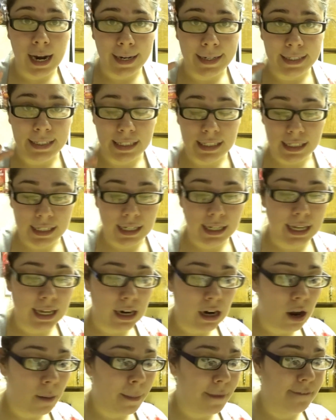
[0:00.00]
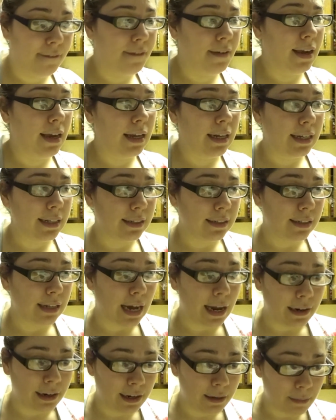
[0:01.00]
I need to get on my feet because
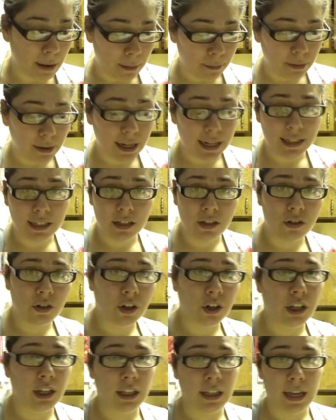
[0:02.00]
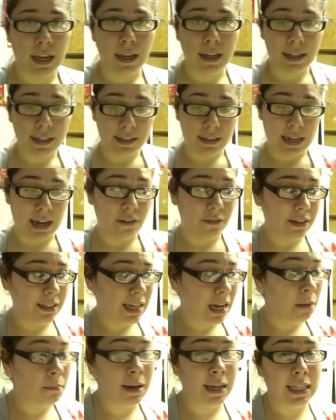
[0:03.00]
I need my blood to circulate, because every
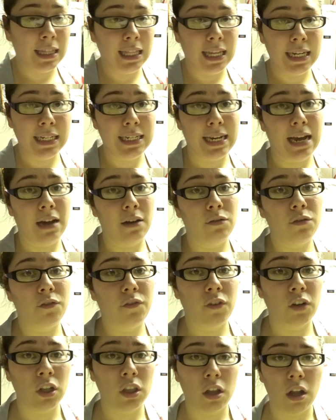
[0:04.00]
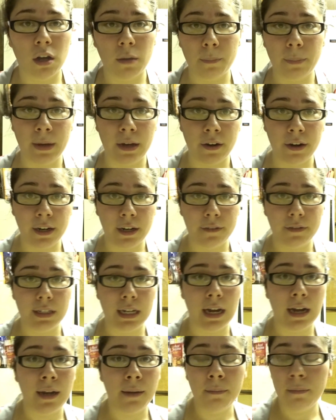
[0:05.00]
time I lay down for a long period of
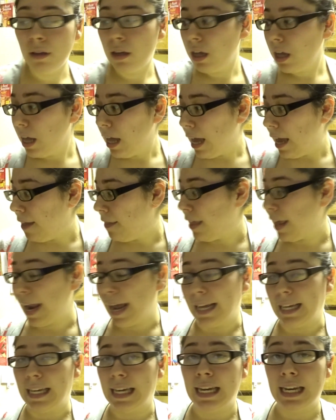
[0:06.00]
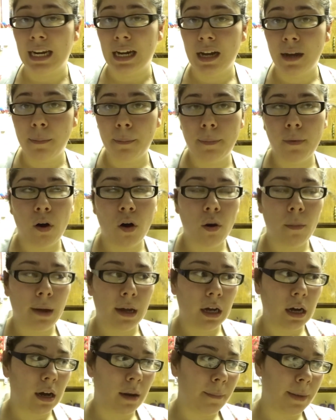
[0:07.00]
time and then I get up, oh
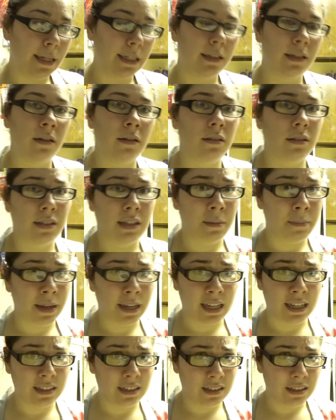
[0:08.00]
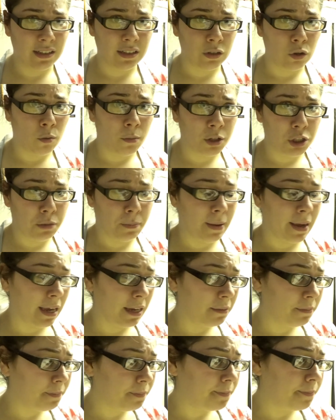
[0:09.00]
my god, my stomach is in so much
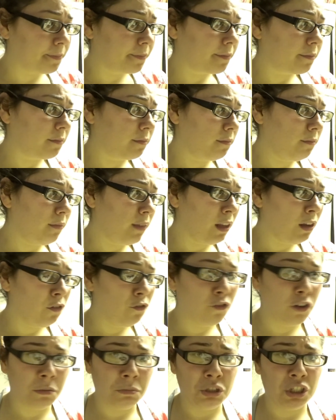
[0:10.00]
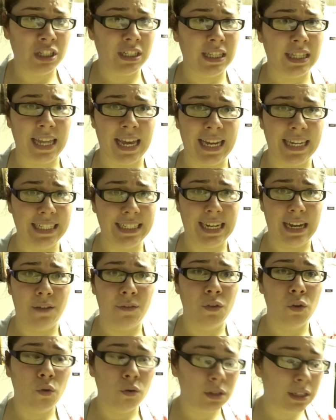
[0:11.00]
pain from just laying
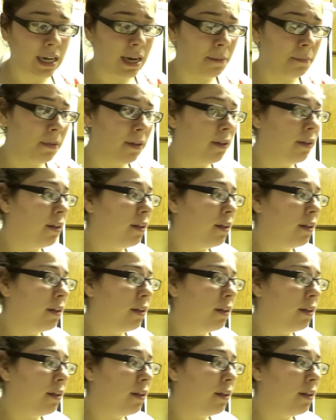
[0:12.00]
down the whole time.